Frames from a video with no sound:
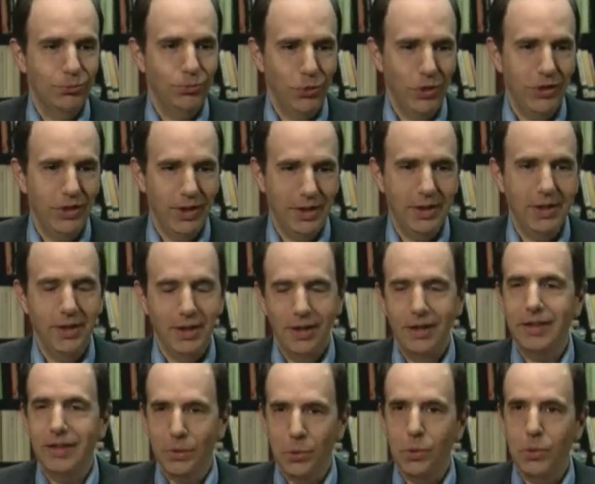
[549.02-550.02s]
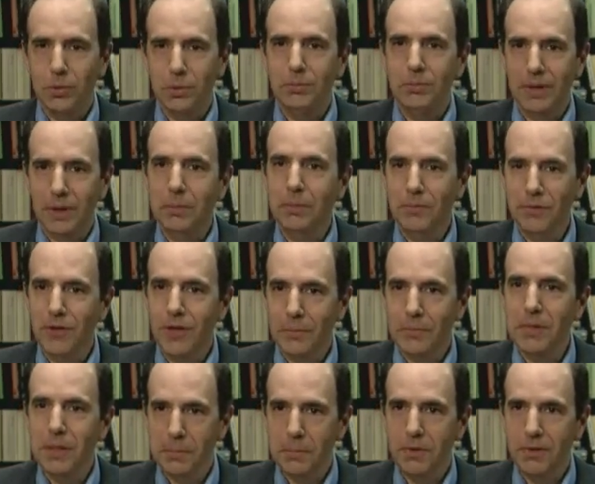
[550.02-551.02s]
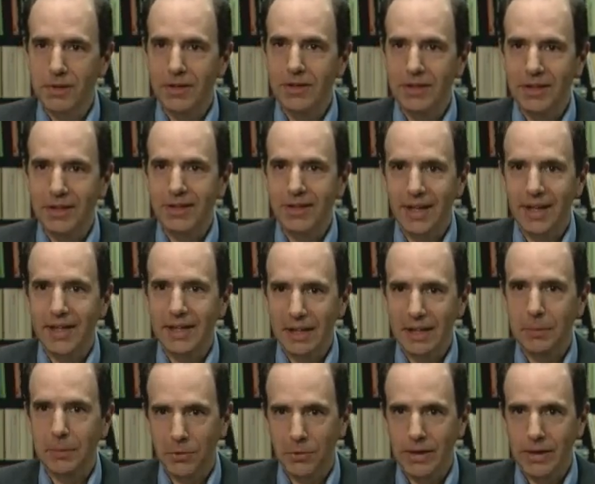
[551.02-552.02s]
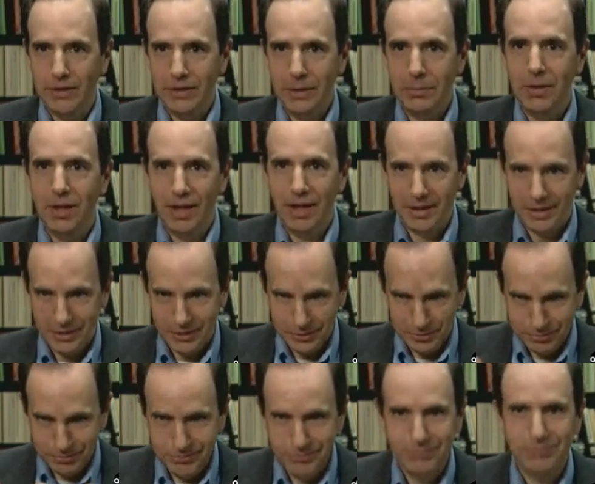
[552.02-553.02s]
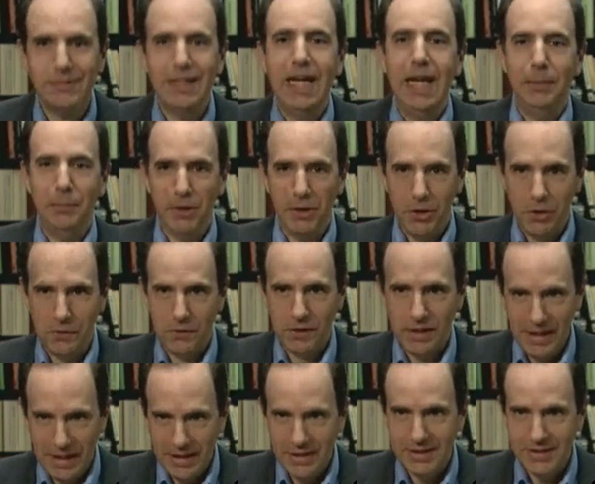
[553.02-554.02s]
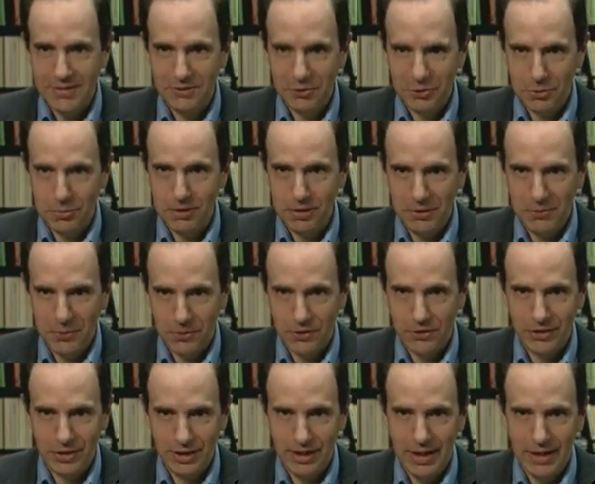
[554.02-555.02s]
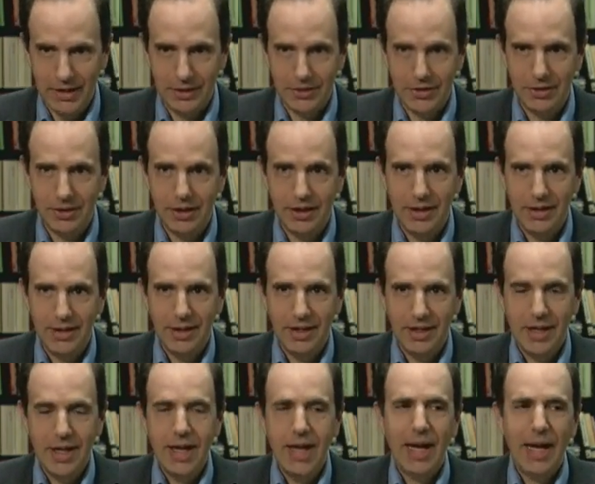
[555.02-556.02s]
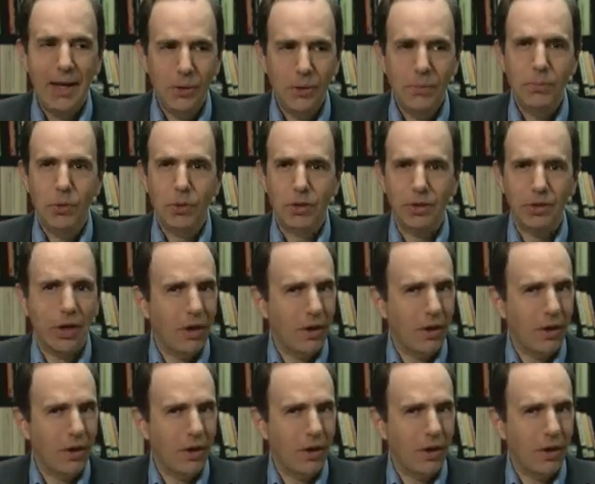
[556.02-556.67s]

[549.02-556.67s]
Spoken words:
with any luck, there will be some people indeed lining up around the block, camping overnight to be the first to get it. How important